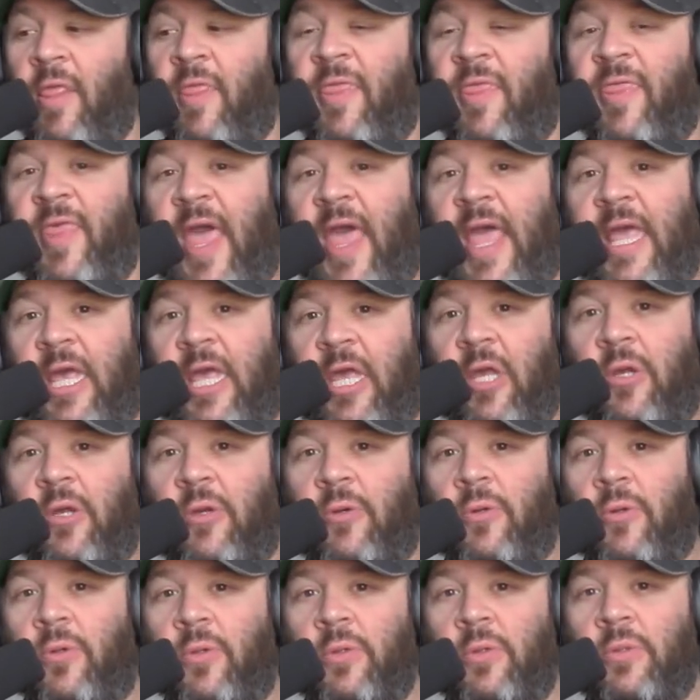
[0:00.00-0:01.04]
Thank
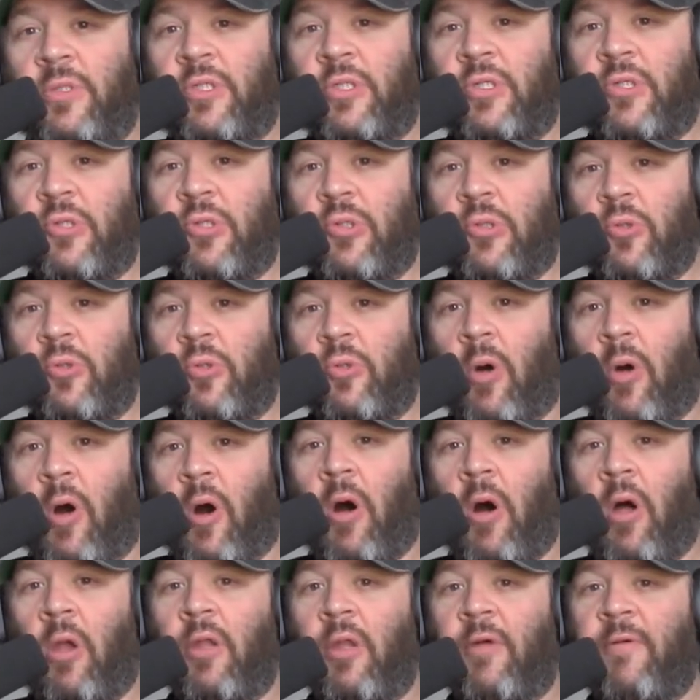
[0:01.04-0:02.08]
you to
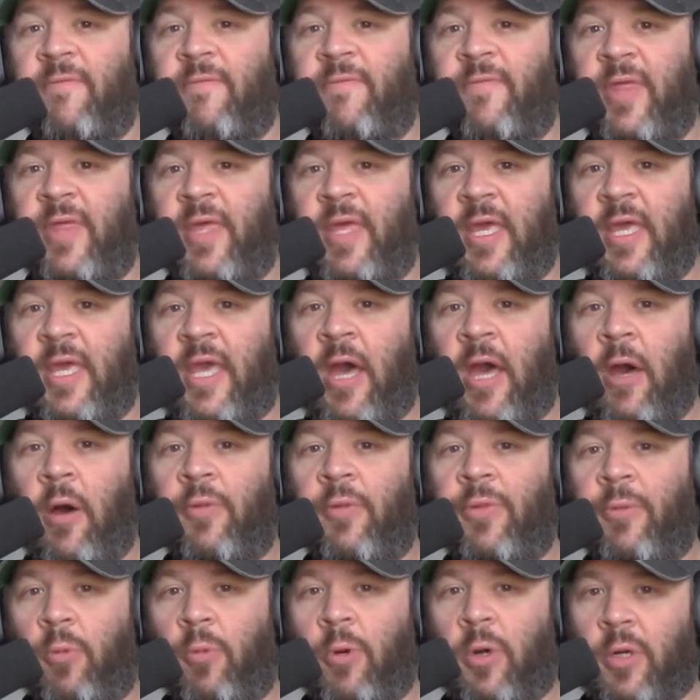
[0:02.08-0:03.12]
all of the
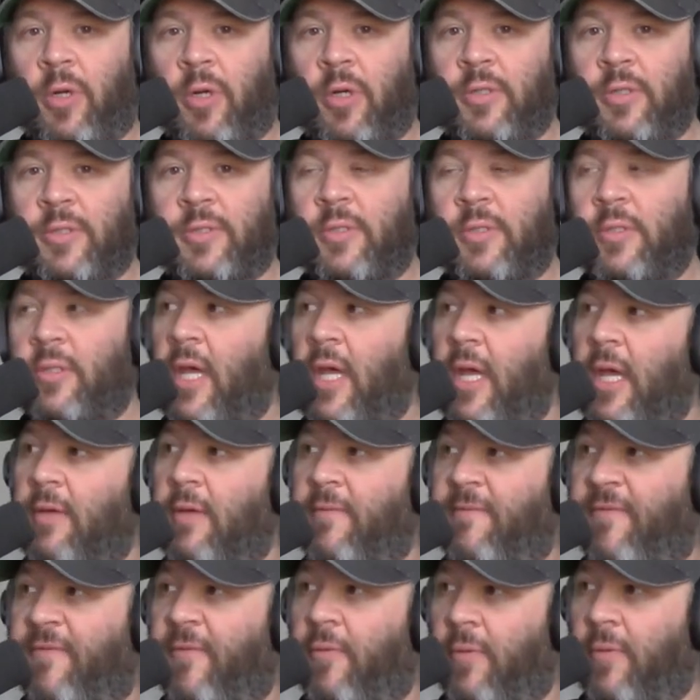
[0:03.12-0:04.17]
health workers. Like
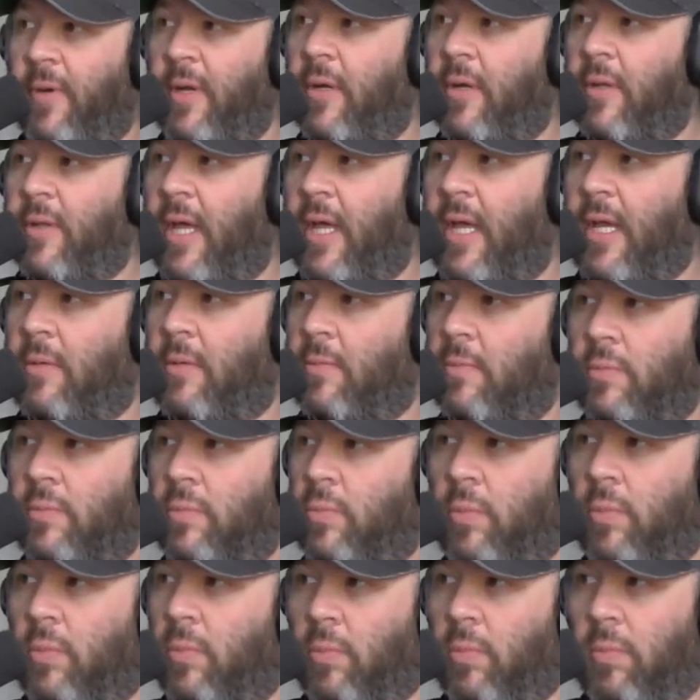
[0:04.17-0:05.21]
for real. Like
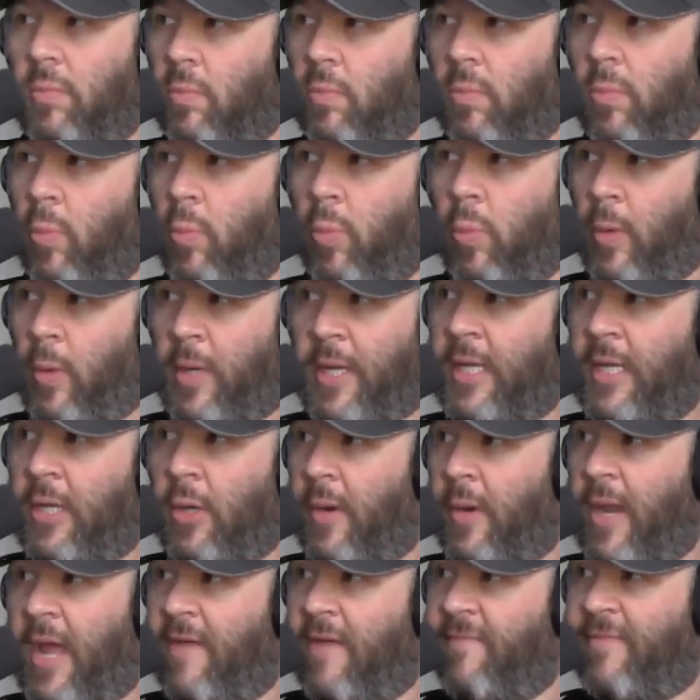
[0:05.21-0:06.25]
we don't
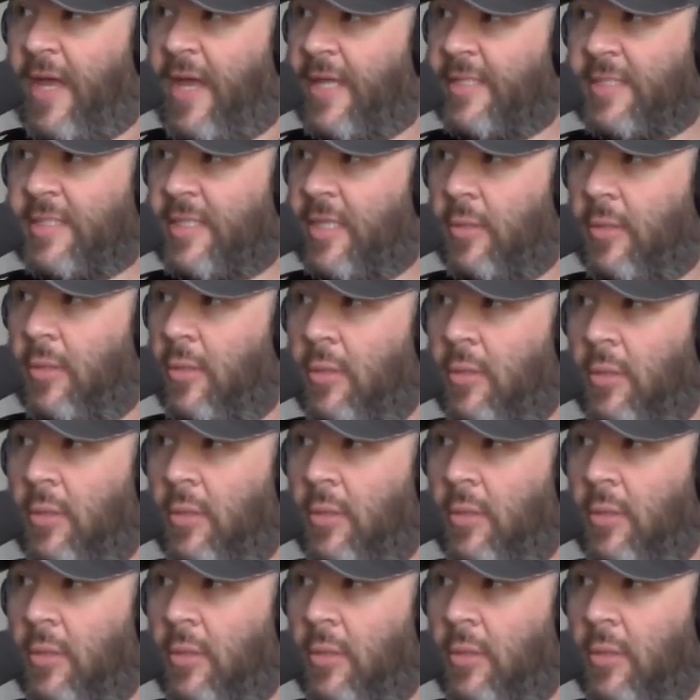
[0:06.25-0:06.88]
oh, have yeah. that skill.